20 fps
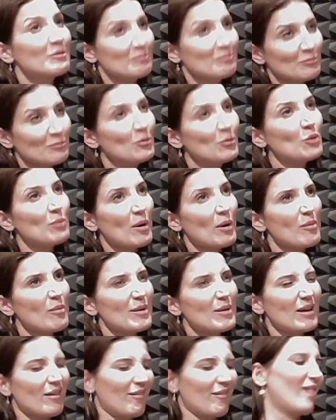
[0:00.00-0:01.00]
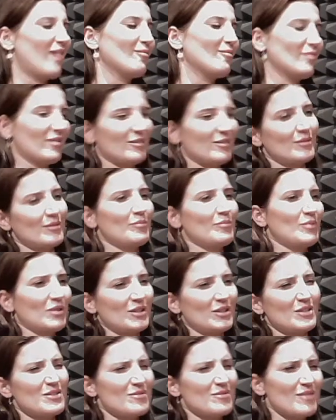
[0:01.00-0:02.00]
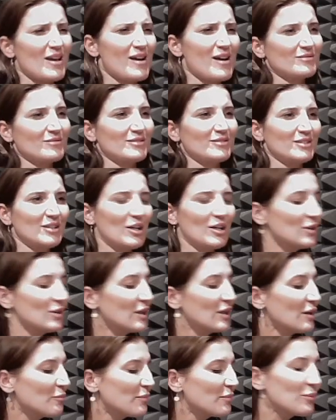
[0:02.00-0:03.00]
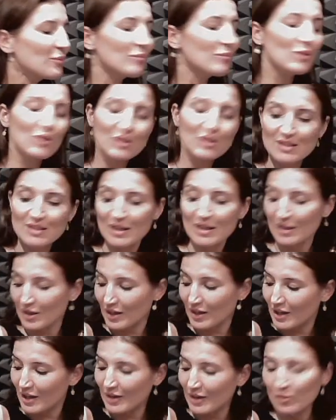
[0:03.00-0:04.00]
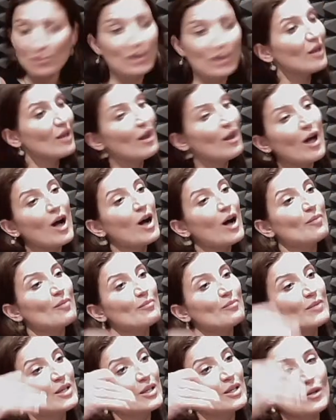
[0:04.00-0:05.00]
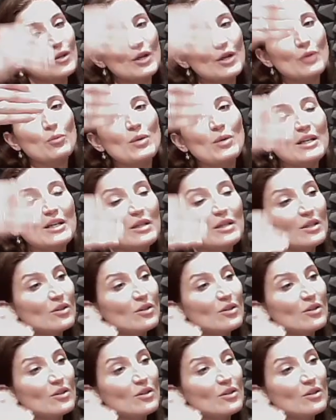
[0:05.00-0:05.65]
will probably be like, I'm not going to do that, But you can set a little alarm a week